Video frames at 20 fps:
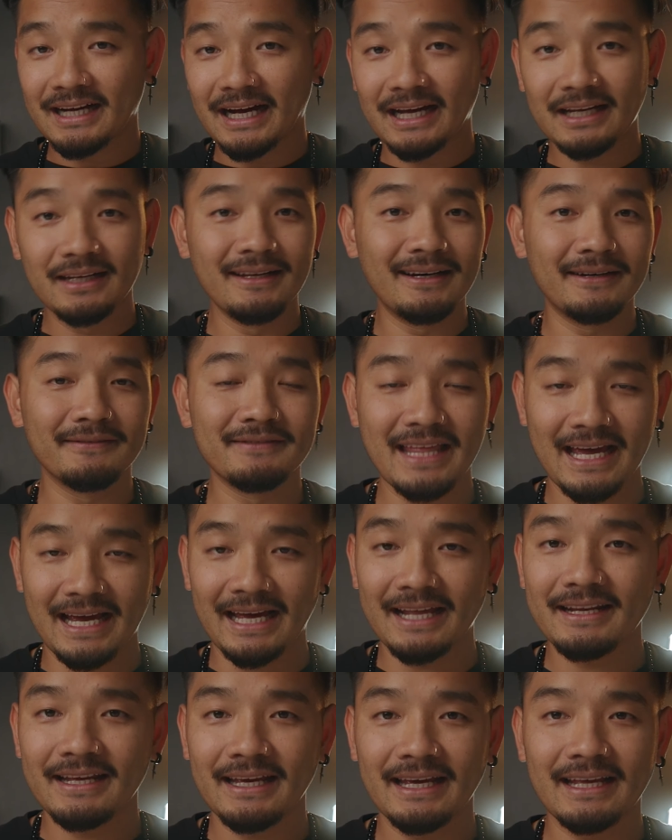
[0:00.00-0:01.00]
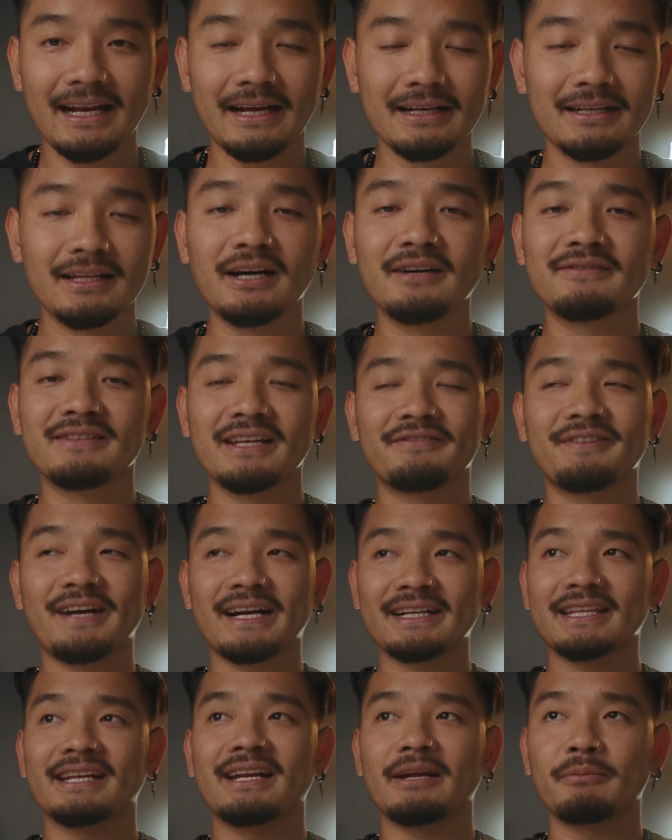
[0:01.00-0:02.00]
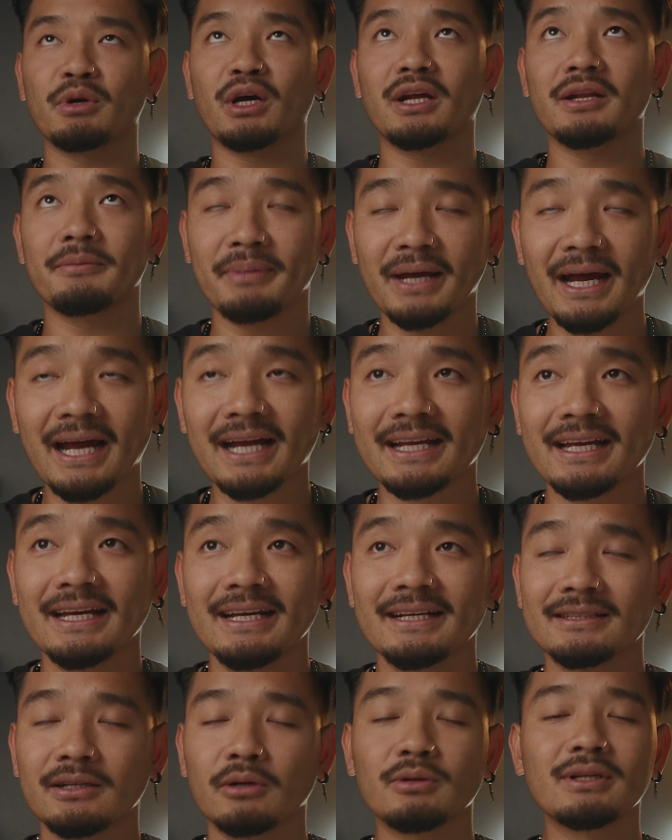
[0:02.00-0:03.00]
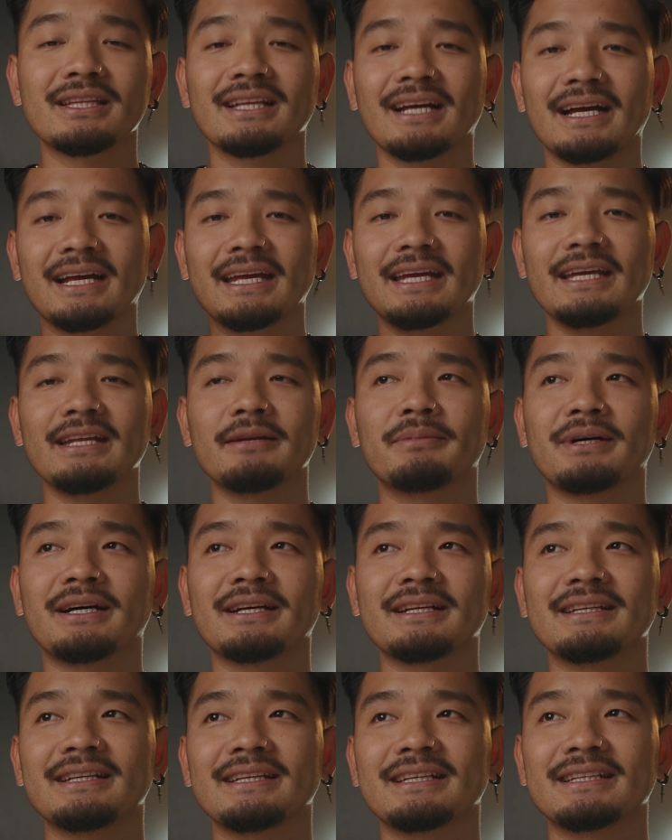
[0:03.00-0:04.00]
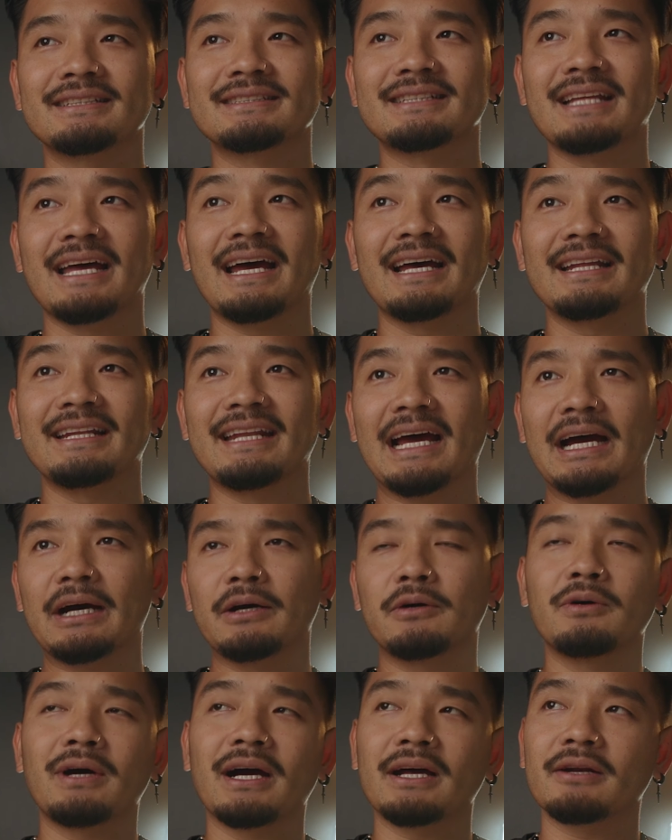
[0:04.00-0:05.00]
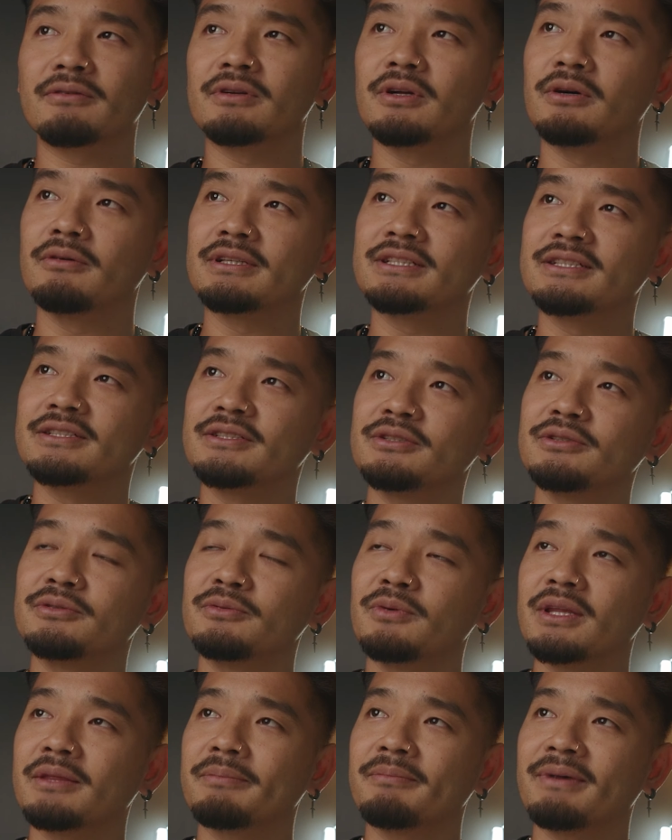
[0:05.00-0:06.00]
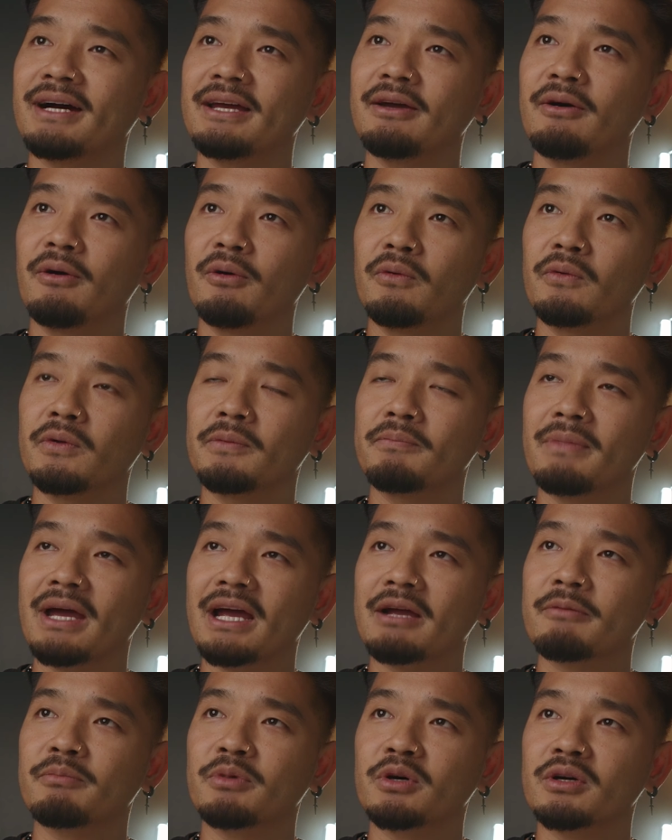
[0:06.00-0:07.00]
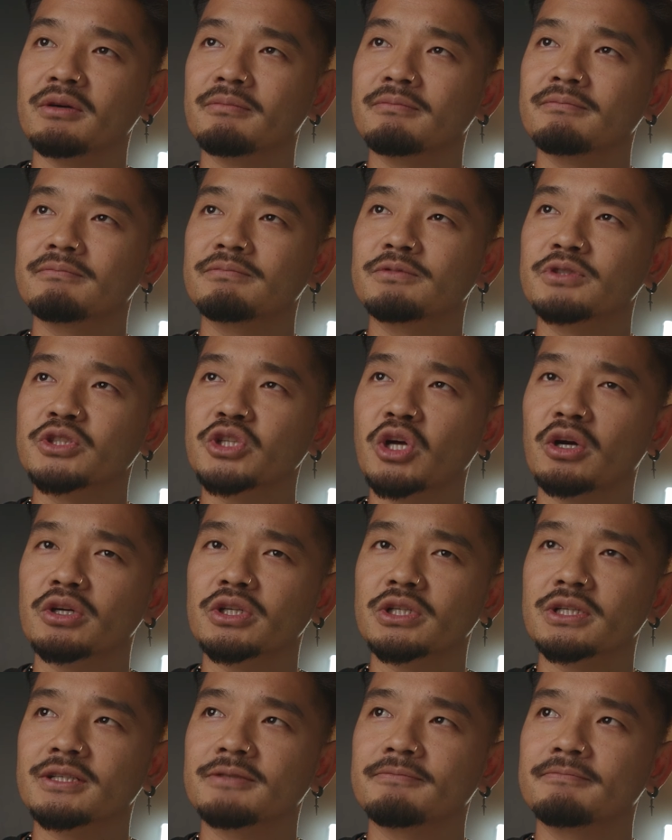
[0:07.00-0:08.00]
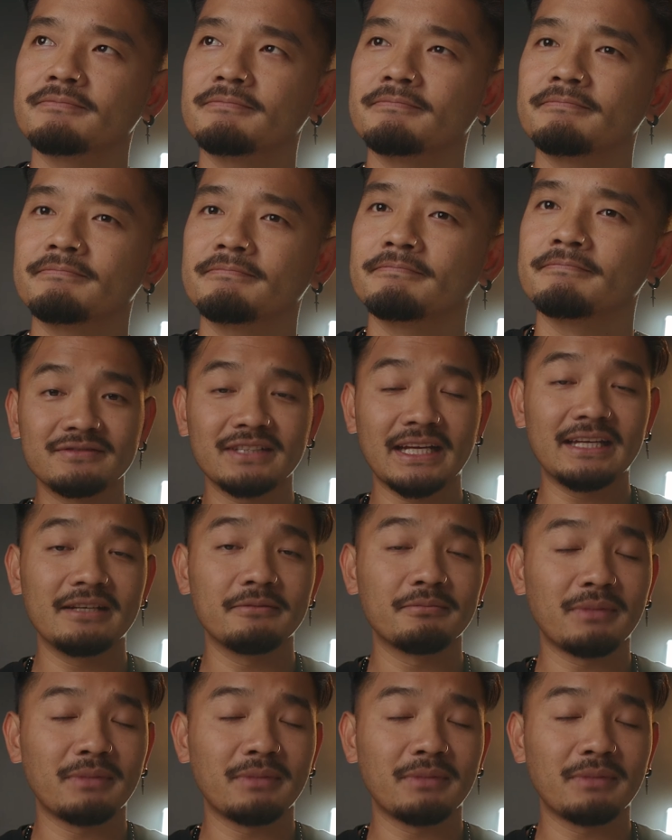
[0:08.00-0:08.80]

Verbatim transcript: I love that. And I love the fact that I brought it back. The only thing I hate about it is that now I don't know what to do with my old MacBook charger. They also have a